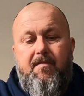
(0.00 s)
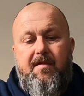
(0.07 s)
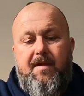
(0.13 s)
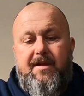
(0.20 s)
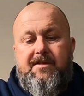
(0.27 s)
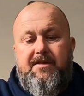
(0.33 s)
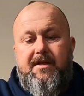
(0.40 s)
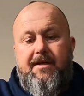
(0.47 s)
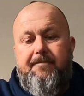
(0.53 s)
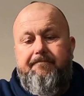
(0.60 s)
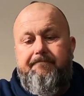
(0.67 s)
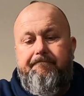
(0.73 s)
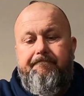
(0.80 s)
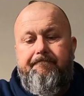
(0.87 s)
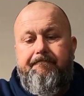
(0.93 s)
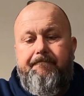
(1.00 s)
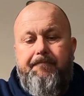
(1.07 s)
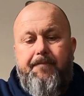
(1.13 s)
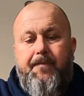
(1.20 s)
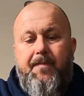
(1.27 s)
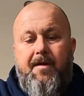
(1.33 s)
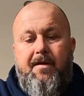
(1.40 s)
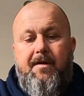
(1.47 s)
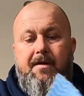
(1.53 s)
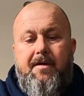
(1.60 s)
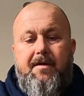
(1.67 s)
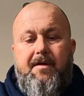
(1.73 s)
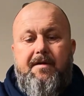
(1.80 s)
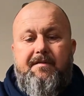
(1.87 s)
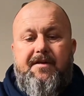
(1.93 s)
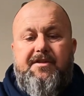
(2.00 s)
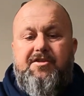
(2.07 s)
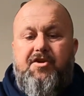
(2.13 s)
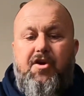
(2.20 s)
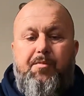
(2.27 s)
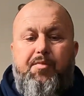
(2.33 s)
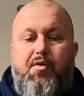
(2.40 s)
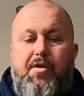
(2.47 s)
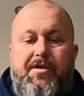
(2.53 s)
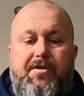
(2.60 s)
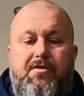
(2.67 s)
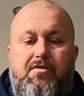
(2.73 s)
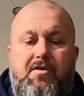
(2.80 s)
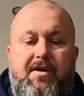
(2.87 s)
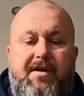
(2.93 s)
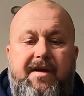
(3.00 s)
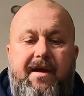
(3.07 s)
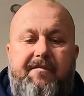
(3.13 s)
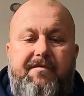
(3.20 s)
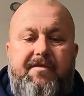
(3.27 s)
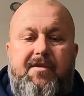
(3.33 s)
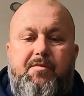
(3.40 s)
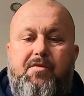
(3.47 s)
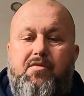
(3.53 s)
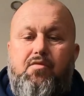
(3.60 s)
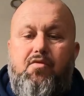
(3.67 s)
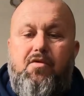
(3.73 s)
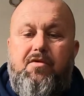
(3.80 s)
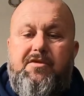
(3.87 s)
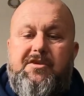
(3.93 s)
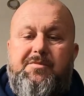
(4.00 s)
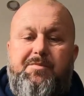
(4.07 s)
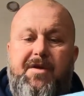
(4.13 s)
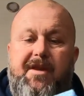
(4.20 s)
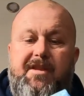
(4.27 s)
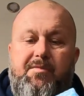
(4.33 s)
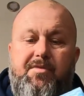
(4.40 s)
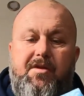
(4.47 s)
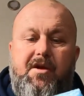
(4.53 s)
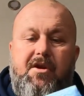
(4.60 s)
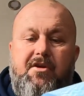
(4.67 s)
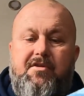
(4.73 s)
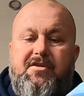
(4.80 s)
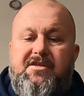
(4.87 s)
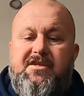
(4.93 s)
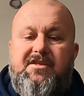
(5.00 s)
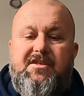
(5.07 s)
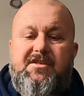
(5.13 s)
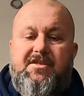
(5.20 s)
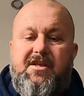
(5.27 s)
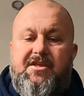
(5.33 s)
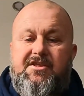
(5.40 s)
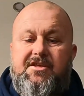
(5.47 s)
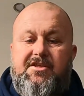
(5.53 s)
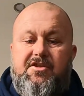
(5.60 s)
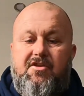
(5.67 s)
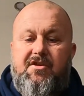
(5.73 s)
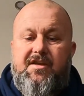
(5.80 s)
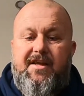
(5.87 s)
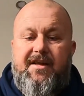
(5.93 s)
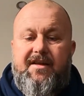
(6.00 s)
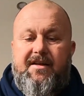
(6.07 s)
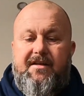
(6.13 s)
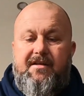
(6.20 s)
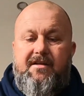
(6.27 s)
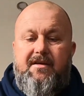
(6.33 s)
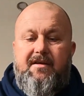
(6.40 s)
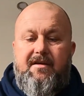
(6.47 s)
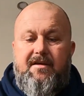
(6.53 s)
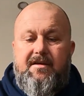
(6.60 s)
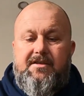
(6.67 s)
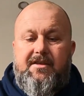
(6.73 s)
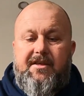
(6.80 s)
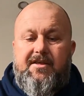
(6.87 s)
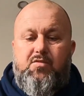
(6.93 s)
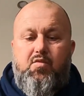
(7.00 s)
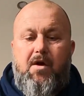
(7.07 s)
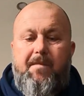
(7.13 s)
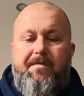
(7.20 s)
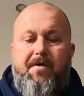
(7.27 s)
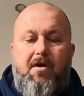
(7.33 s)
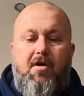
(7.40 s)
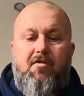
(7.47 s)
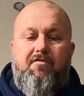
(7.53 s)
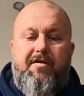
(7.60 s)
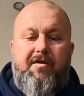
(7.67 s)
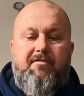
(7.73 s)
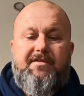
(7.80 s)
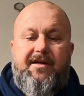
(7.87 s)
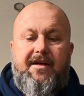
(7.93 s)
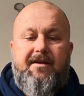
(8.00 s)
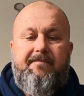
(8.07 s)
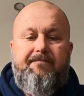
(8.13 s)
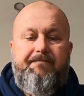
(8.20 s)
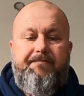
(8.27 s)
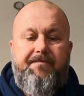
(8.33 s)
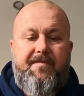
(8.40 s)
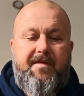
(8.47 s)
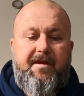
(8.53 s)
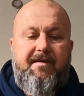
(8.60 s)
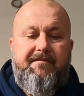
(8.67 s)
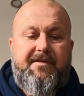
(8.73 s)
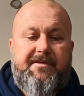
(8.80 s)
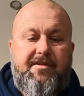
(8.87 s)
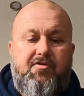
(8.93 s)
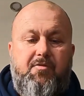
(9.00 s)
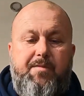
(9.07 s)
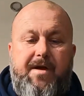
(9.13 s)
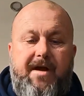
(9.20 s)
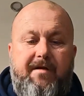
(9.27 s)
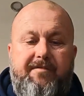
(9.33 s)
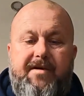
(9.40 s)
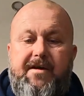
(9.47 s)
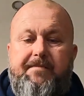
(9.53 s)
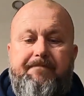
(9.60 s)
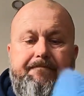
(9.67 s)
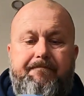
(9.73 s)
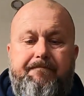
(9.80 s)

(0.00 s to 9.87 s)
and that's it. There's no point at all in covering them with water and spraying them with a hose. It's just not needed. So I just wipe the whole reel down, every single part of it.